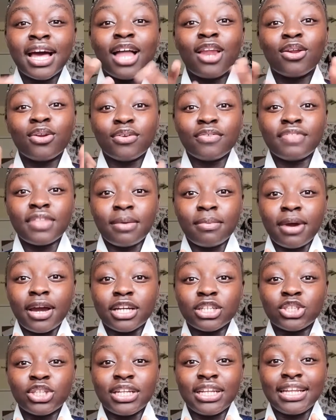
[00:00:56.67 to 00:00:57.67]
a lot of them are
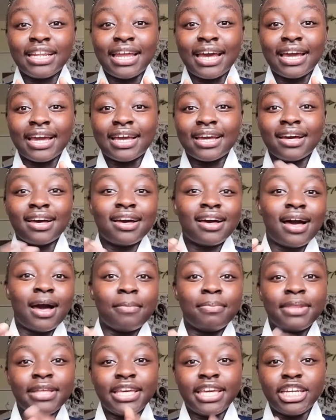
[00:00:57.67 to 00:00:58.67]
actually like
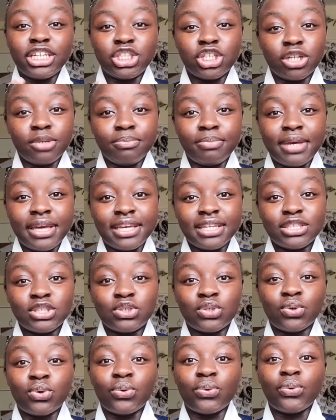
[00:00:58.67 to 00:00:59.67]
application
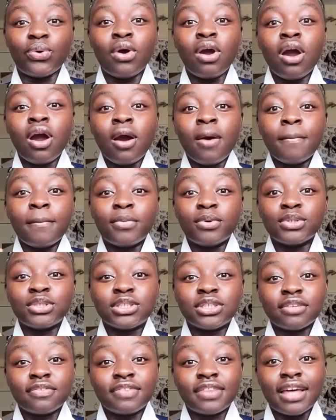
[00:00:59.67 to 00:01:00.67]
based, so
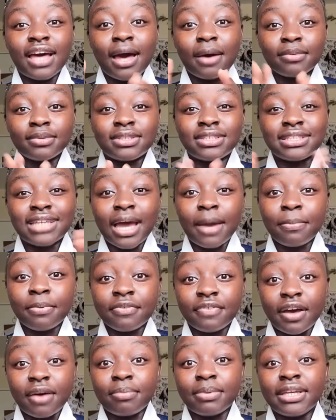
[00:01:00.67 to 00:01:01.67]
most of the
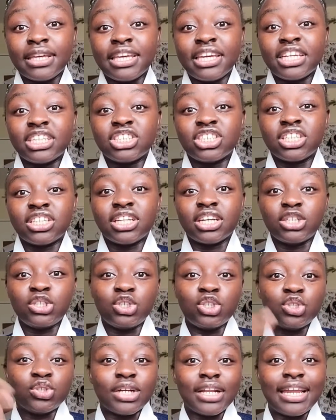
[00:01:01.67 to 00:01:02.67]
type of application are
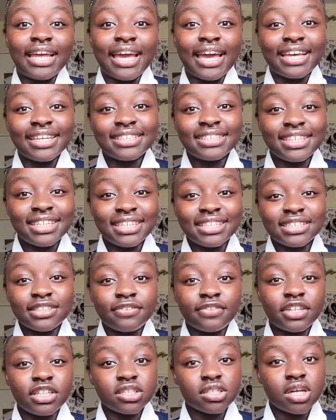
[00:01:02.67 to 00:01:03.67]
usually
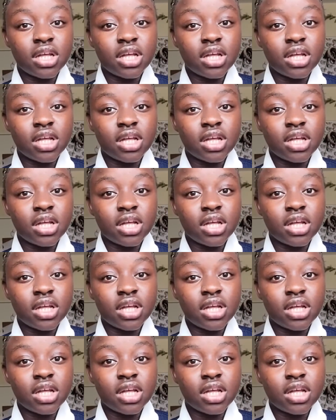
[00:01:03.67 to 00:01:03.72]
essays for the